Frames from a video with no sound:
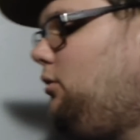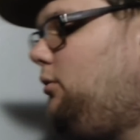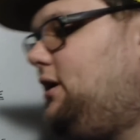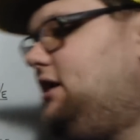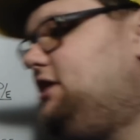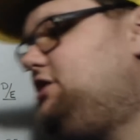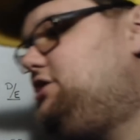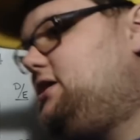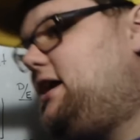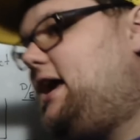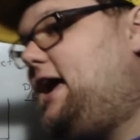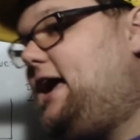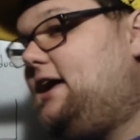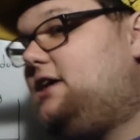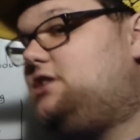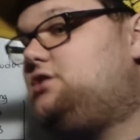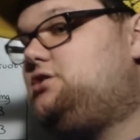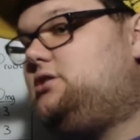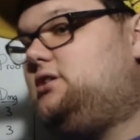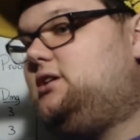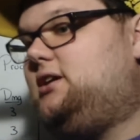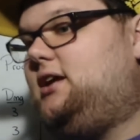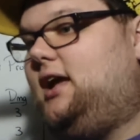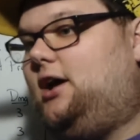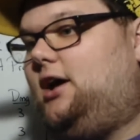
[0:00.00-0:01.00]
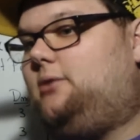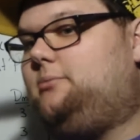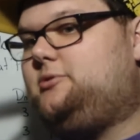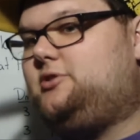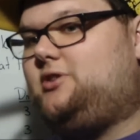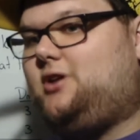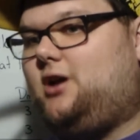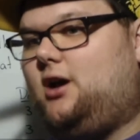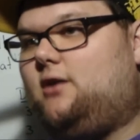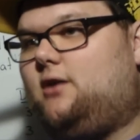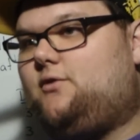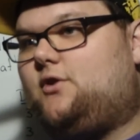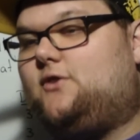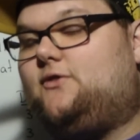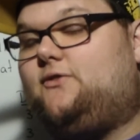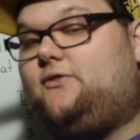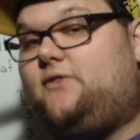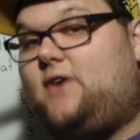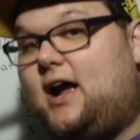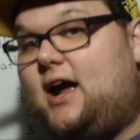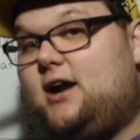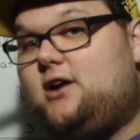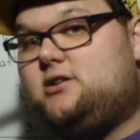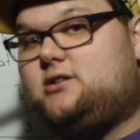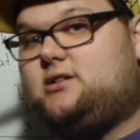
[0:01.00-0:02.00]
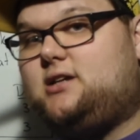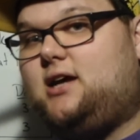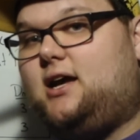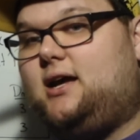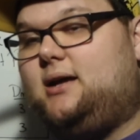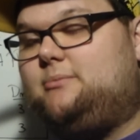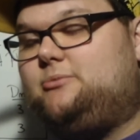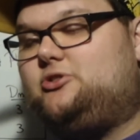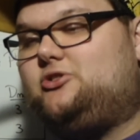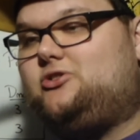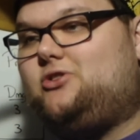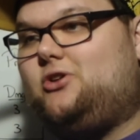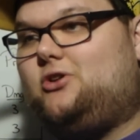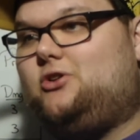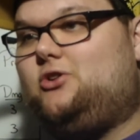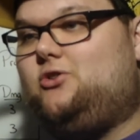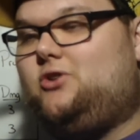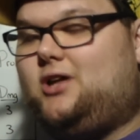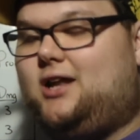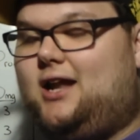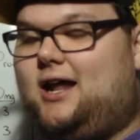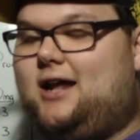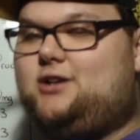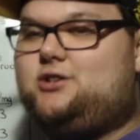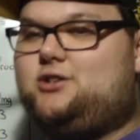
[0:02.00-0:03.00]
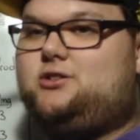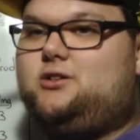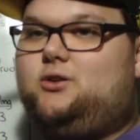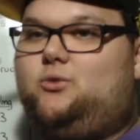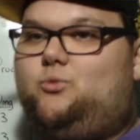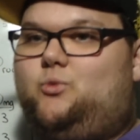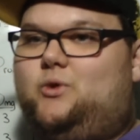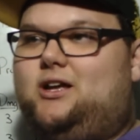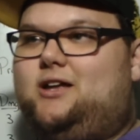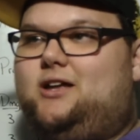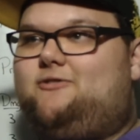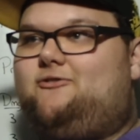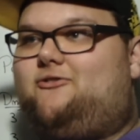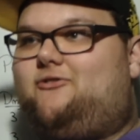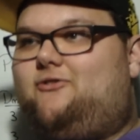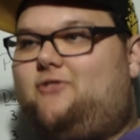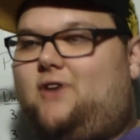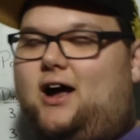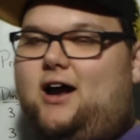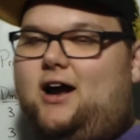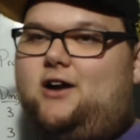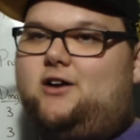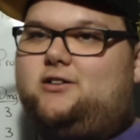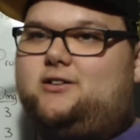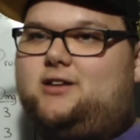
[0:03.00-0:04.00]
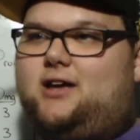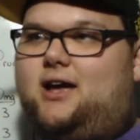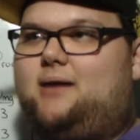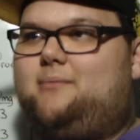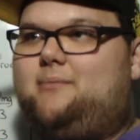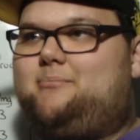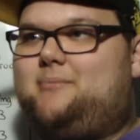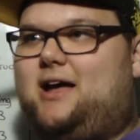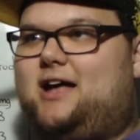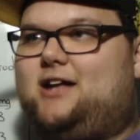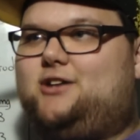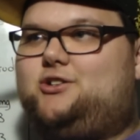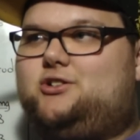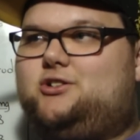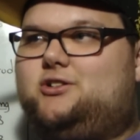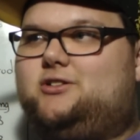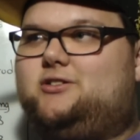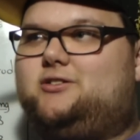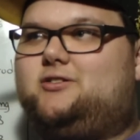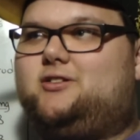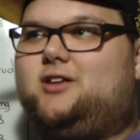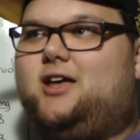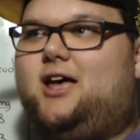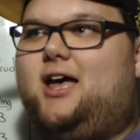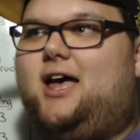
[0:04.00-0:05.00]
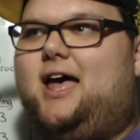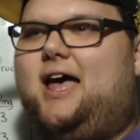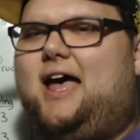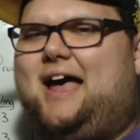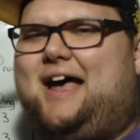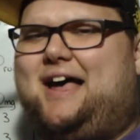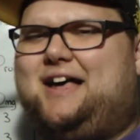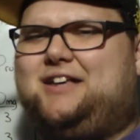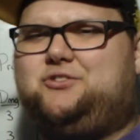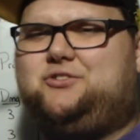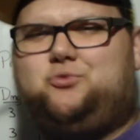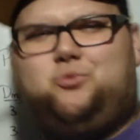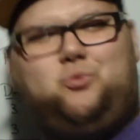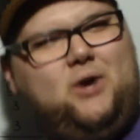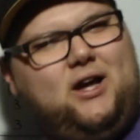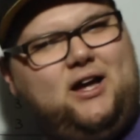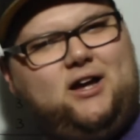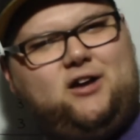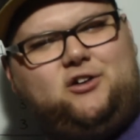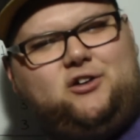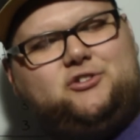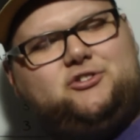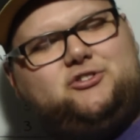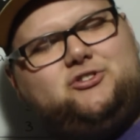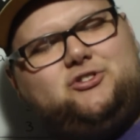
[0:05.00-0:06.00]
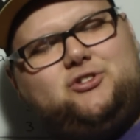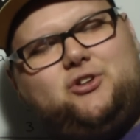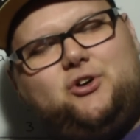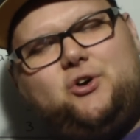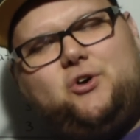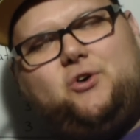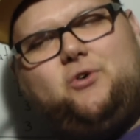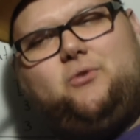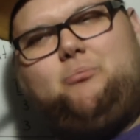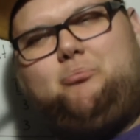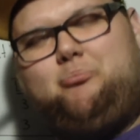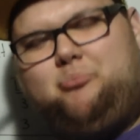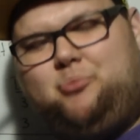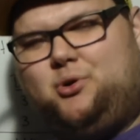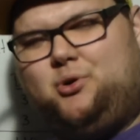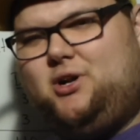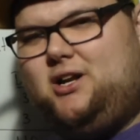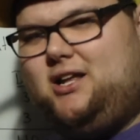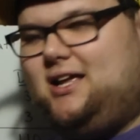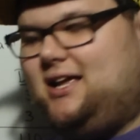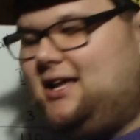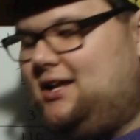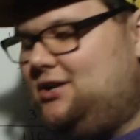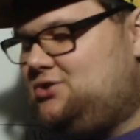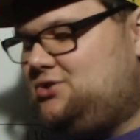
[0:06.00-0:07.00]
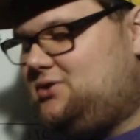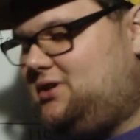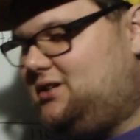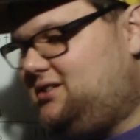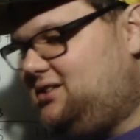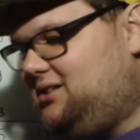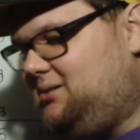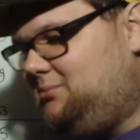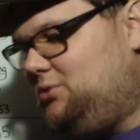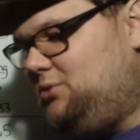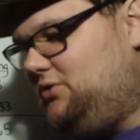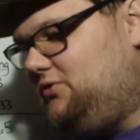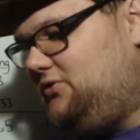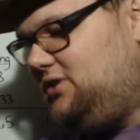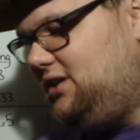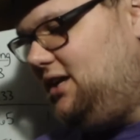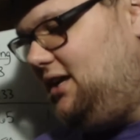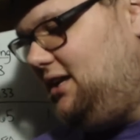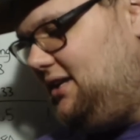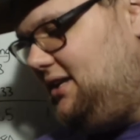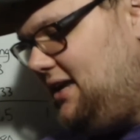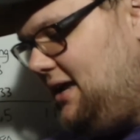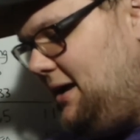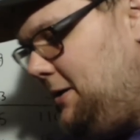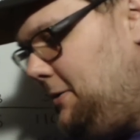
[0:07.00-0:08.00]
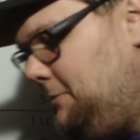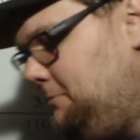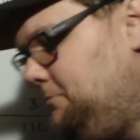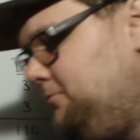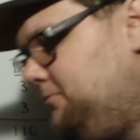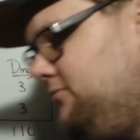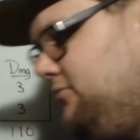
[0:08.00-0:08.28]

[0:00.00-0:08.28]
which actually helps cover Fire types, so you can actually win Fire type matches as well. So, pretty interesting move set. Now,